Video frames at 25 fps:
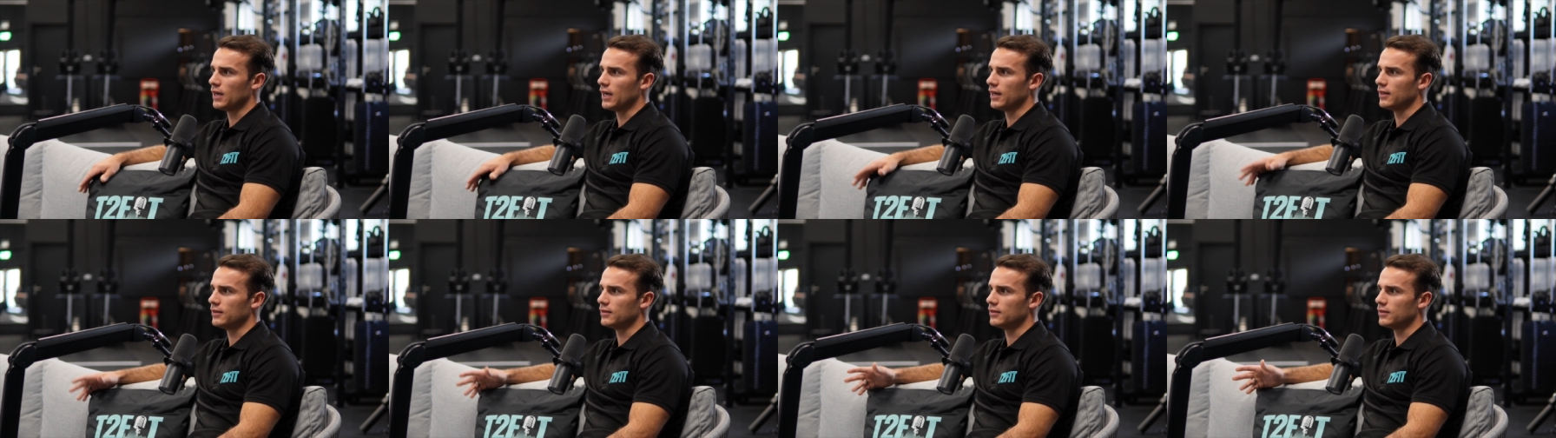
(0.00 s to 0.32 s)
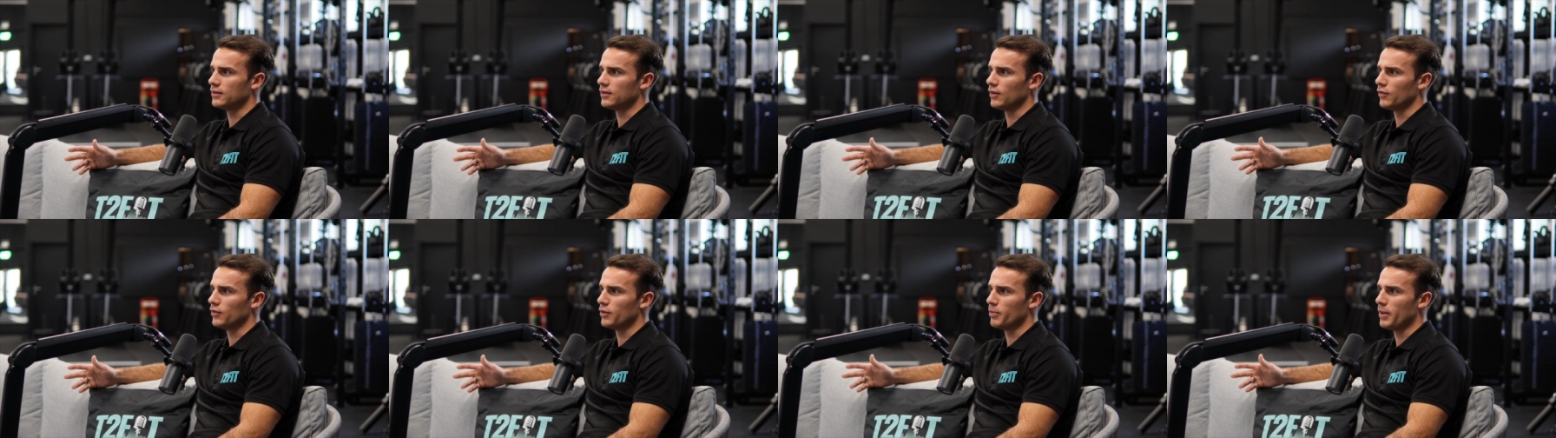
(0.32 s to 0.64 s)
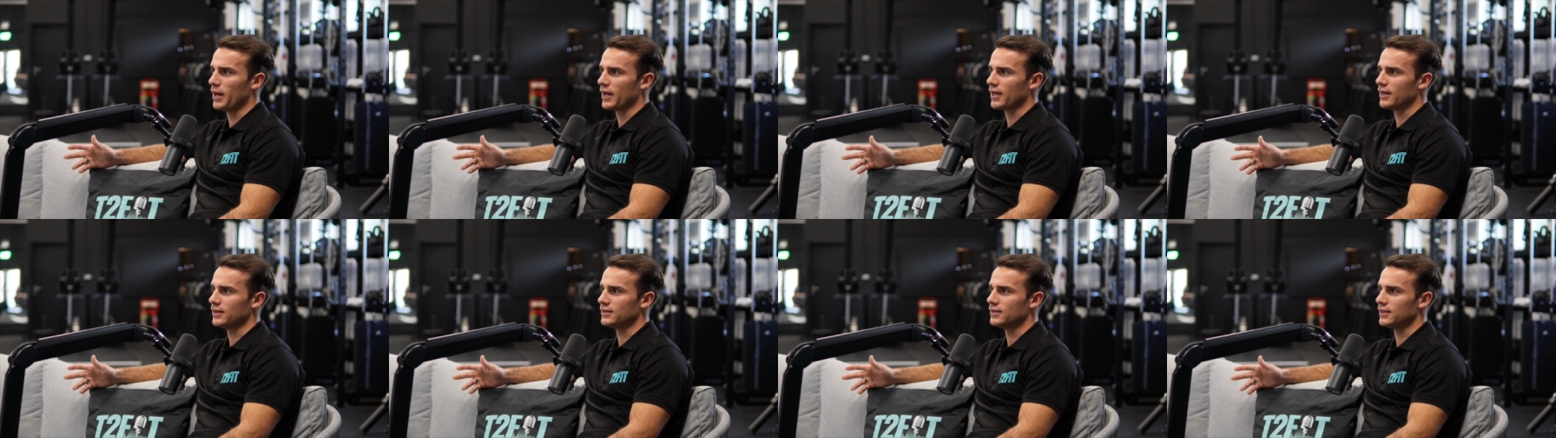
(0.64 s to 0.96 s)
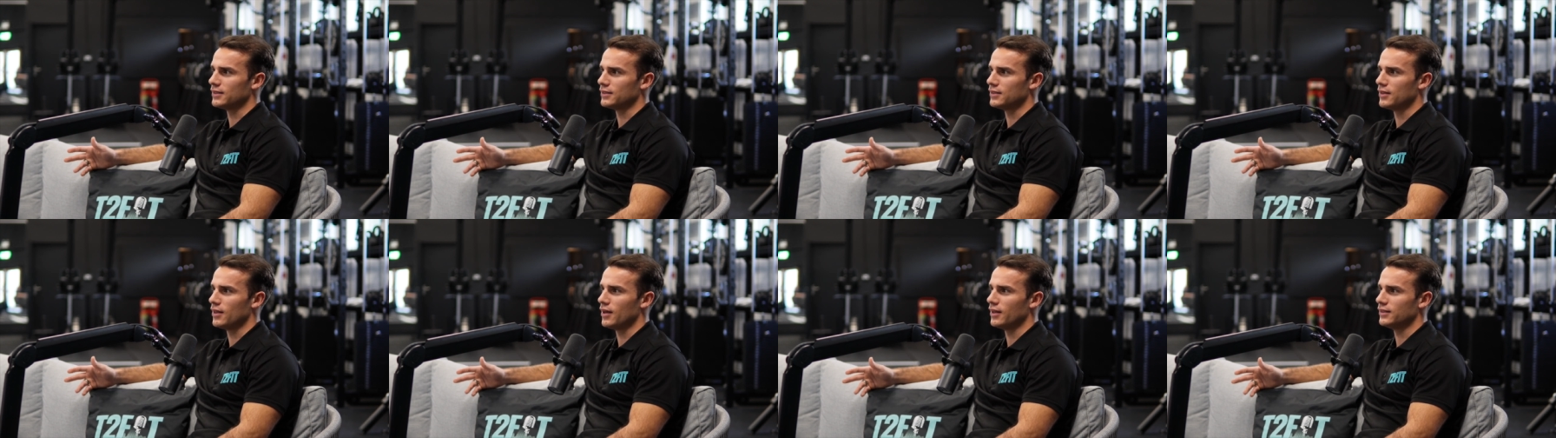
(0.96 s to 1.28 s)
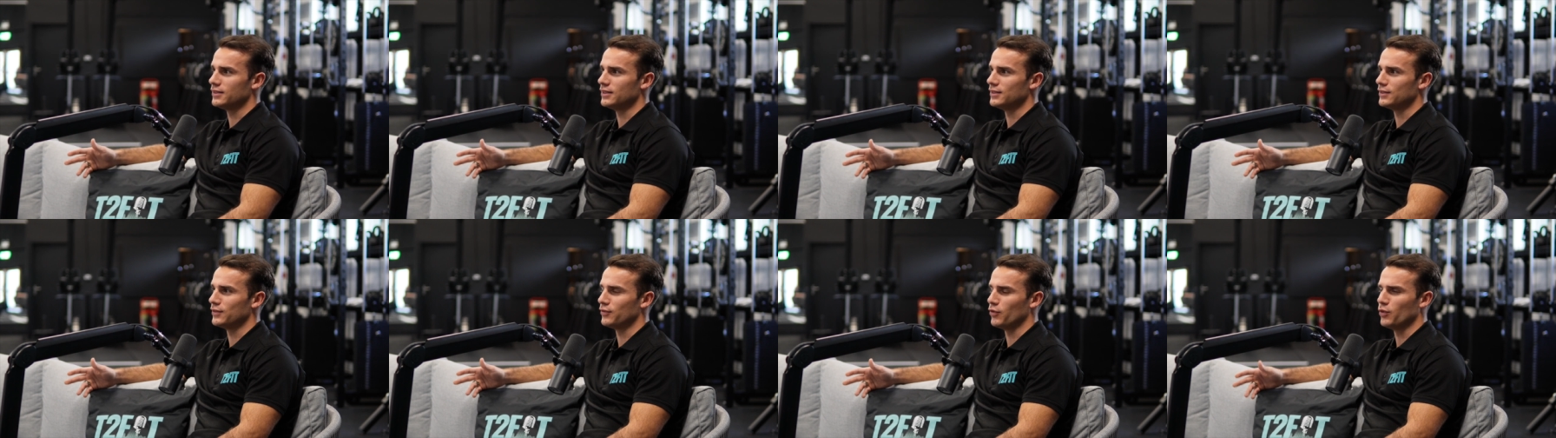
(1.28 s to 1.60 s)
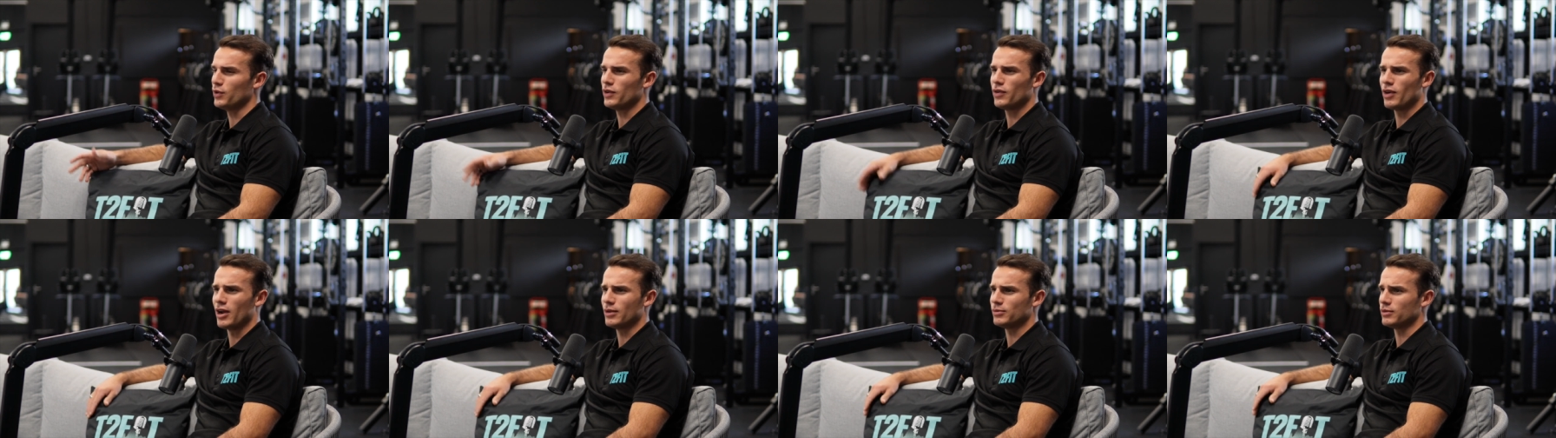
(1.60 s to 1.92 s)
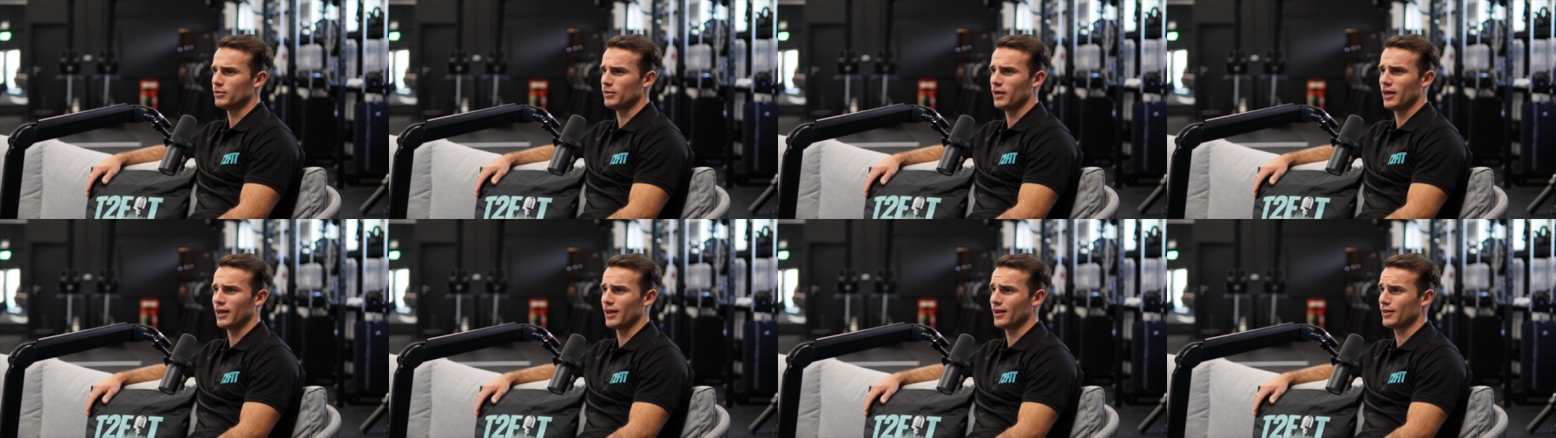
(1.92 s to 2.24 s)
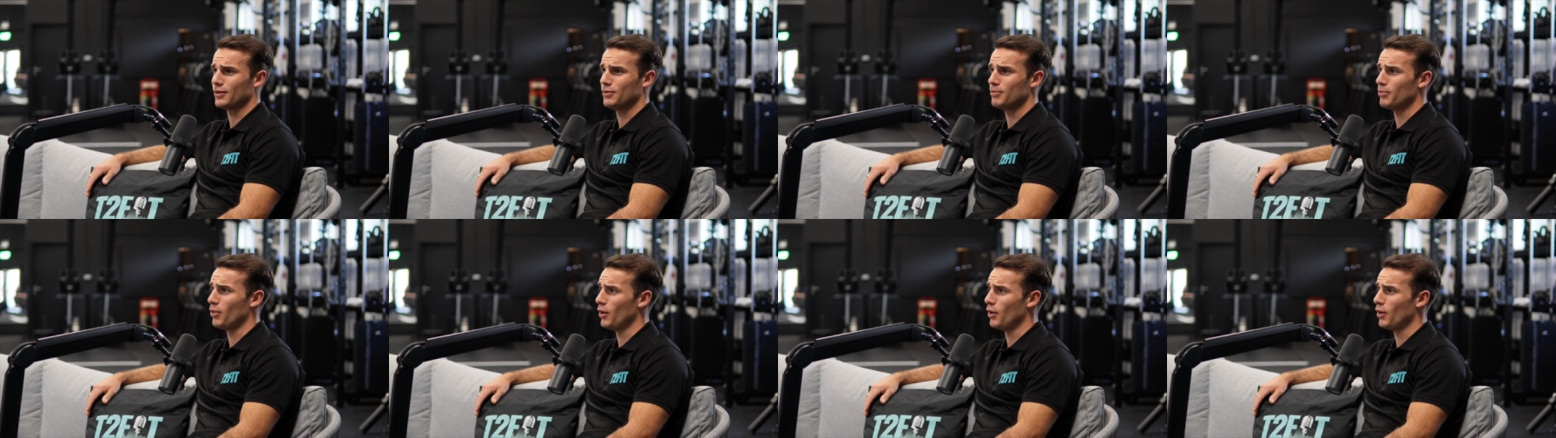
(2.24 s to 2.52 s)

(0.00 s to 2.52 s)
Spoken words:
And on the back, it says 30 to 40 grams. I'm like, I can